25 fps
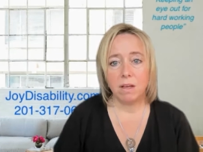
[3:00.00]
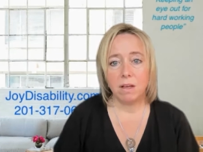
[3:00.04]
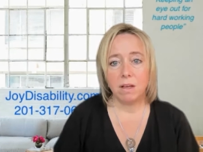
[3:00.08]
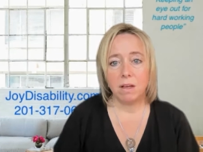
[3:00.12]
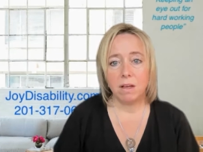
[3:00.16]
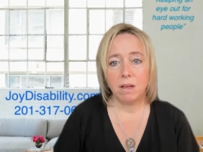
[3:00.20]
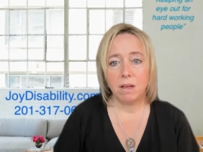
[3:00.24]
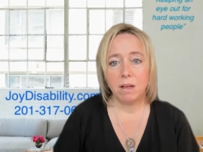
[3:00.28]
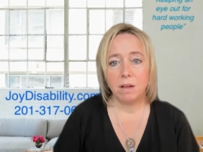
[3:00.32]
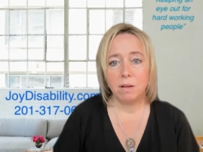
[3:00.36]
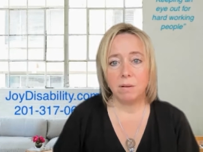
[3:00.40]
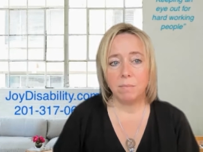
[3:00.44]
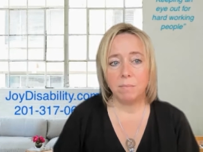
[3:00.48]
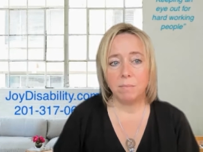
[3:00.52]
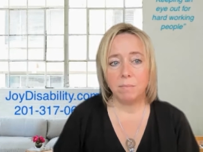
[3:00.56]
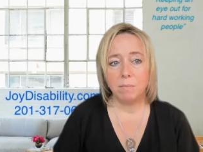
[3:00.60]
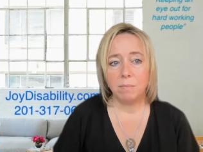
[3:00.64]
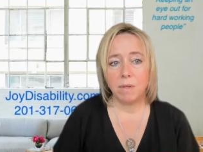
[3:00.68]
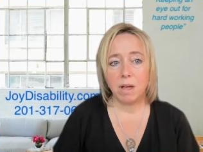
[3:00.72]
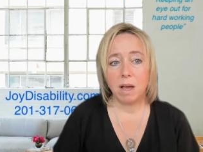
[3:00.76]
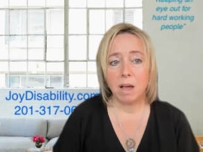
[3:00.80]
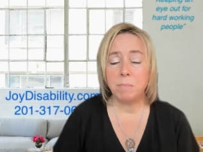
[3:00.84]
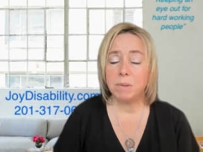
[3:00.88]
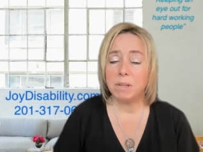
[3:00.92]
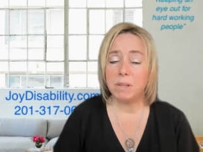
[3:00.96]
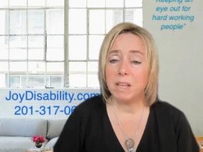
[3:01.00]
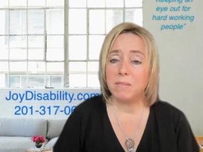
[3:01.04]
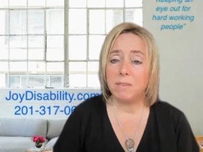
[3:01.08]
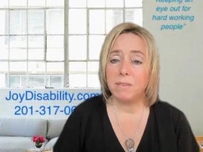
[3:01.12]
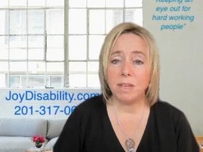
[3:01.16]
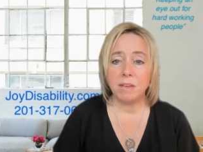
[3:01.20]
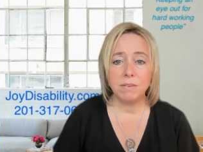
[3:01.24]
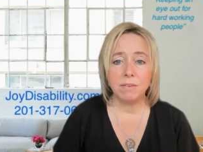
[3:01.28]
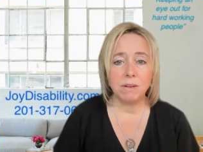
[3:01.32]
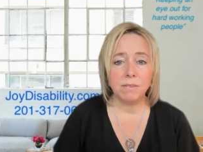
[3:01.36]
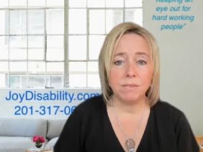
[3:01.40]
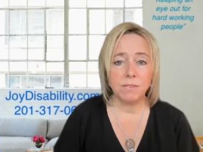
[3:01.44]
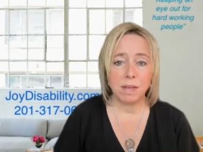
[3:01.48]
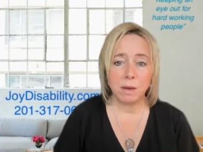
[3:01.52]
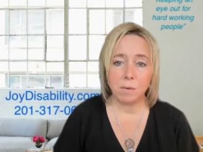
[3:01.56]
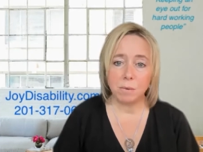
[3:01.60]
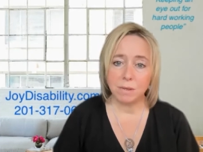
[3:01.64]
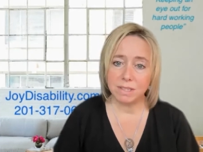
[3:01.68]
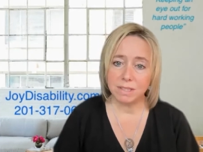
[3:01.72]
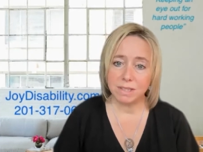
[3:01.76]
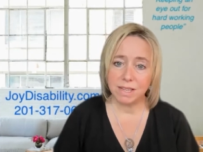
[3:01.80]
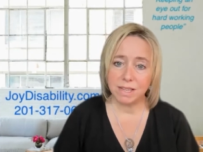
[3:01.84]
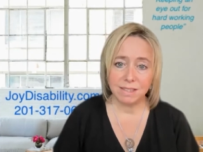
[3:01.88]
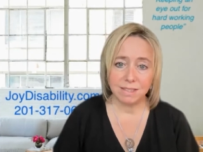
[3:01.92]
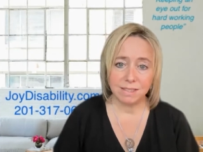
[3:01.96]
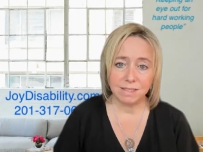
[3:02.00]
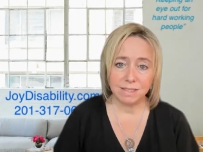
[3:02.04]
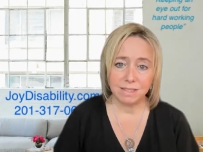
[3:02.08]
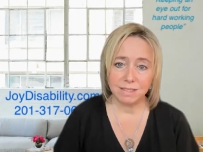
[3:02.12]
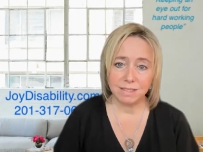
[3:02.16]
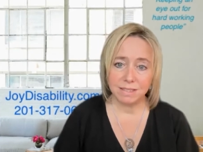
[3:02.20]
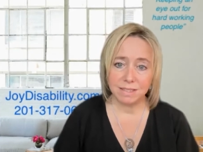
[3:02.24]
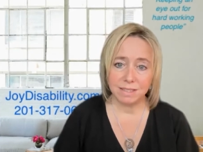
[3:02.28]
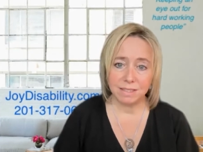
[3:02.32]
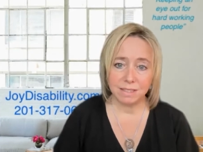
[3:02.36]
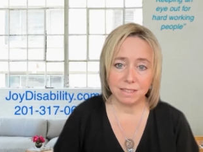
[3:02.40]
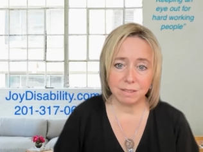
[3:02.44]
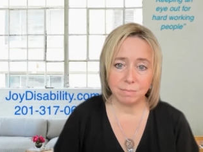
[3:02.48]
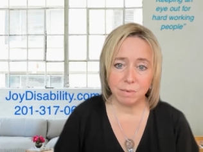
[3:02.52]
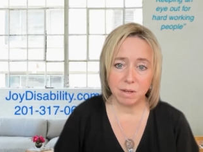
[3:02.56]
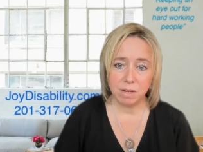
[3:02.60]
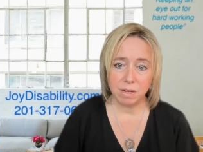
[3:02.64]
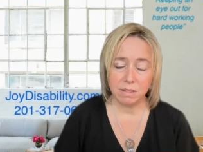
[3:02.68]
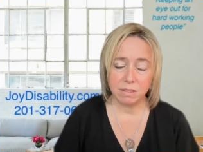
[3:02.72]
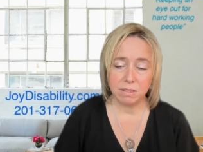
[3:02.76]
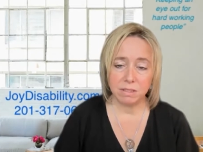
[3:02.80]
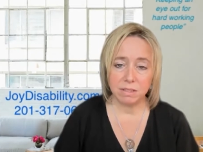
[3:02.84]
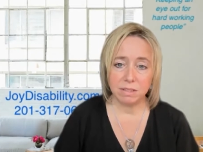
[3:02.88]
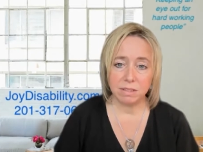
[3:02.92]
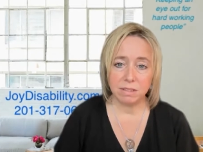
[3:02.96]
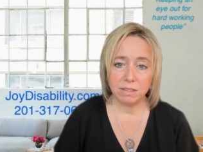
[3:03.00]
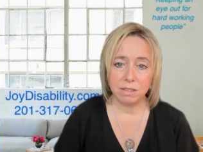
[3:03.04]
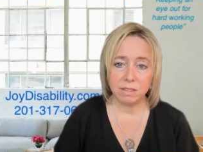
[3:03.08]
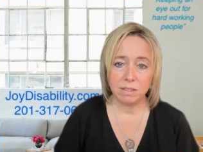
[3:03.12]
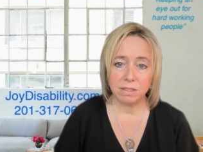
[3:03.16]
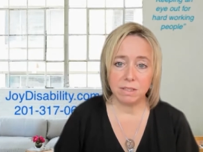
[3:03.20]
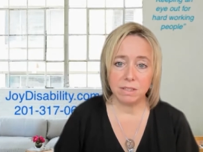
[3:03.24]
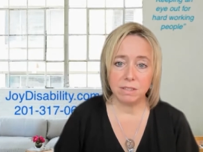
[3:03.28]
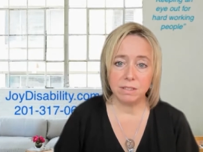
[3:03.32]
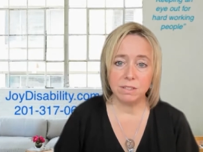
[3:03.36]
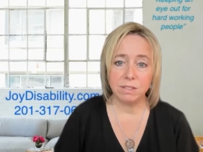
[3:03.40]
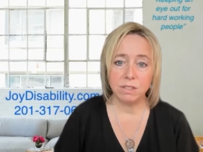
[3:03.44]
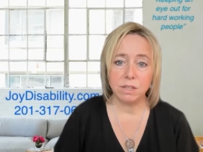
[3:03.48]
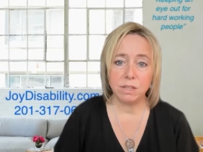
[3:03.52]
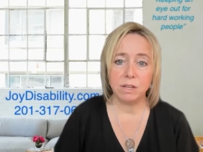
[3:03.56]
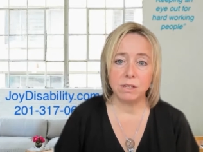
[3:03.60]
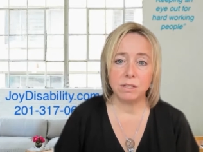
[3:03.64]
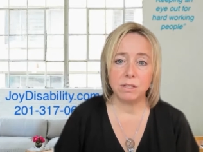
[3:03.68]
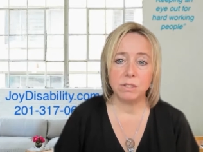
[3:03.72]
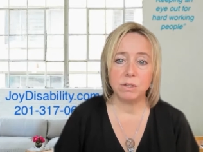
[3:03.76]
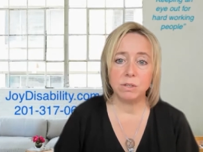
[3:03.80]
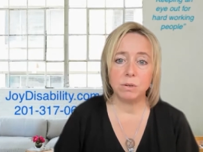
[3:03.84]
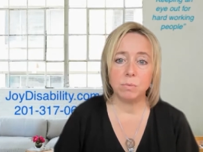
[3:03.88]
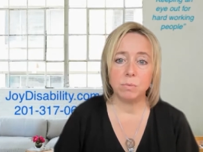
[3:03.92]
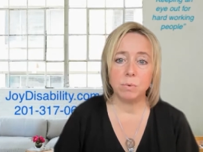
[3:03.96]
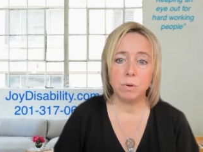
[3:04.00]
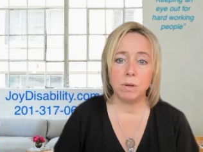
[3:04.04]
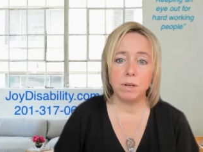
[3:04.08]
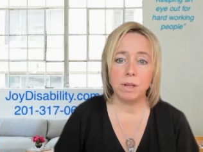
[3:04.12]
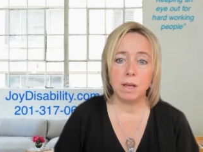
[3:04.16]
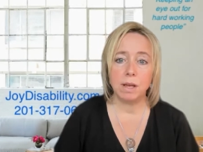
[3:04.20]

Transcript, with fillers: um, I believe even if that was less than six months, the judge would